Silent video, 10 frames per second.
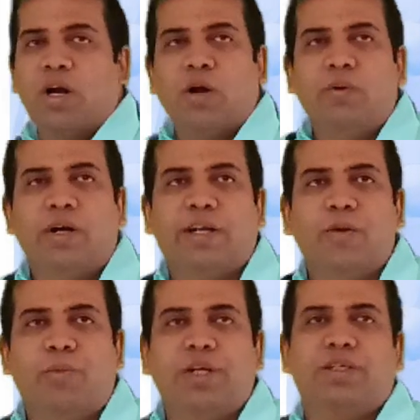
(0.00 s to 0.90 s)
down the
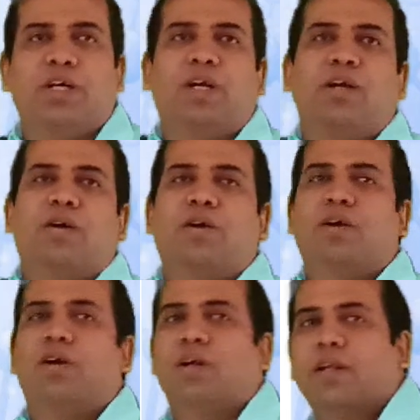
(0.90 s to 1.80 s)
temperature,
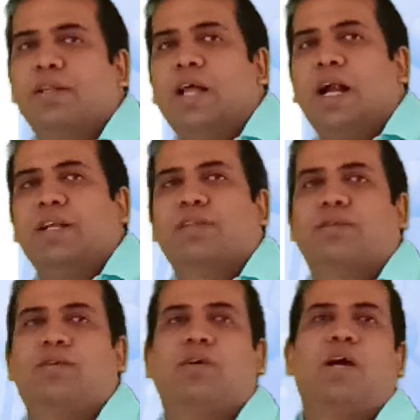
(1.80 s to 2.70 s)
that
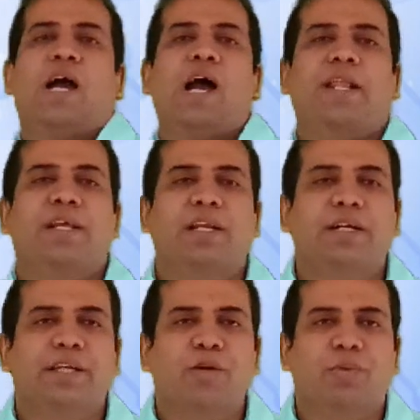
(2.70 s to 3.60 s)
is
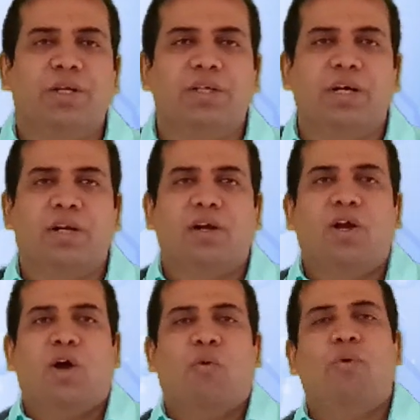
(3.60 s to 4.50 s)
annealing temperature,
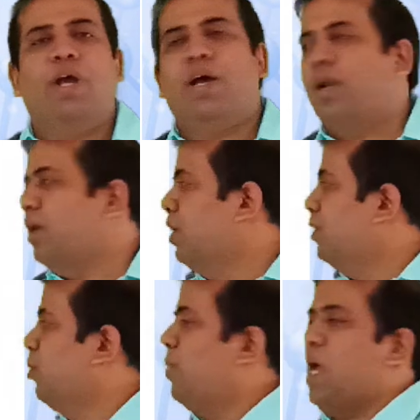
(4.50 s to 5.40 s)
where
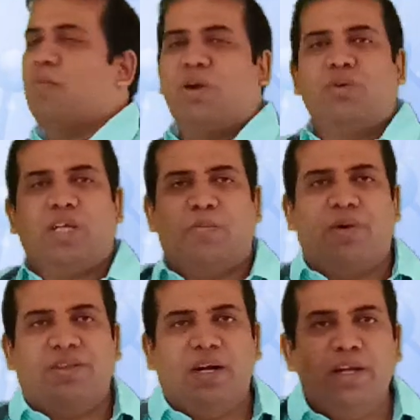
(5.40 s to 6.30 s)
the primer which are
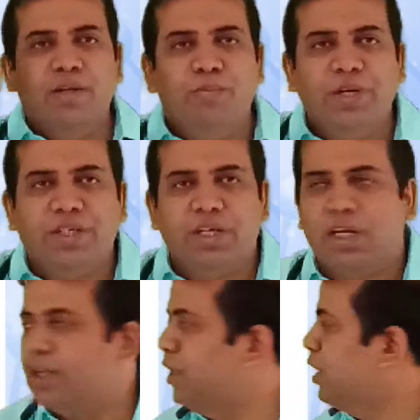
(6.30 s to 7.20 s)
present in mixture, they